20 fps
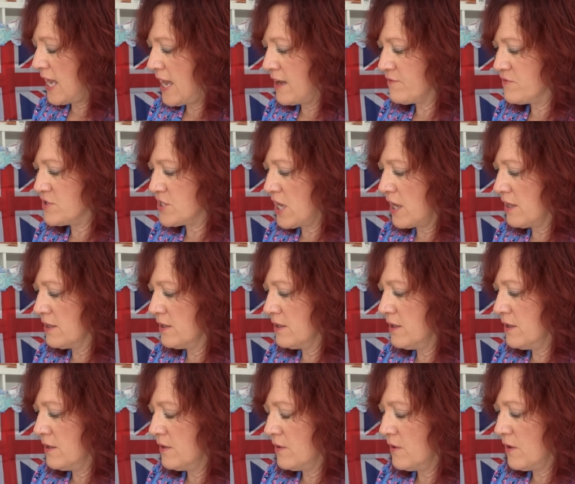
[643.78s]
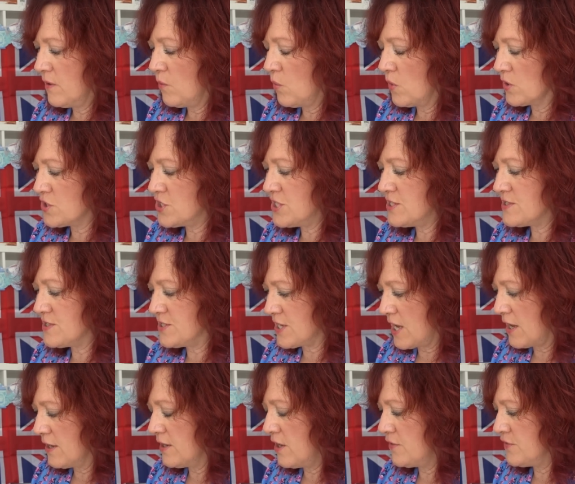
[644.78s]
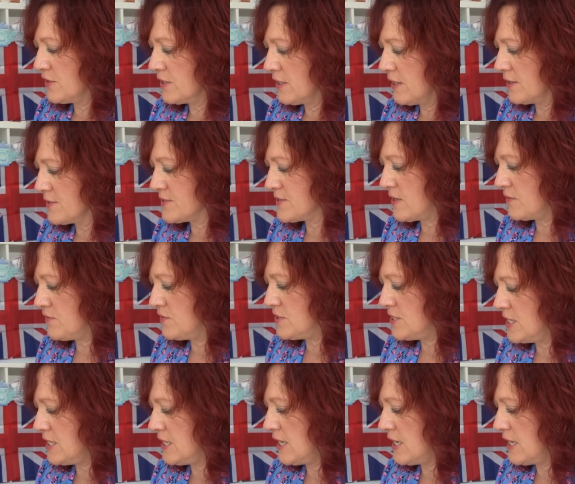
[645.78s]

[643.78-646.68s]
have done what she's done over the last 70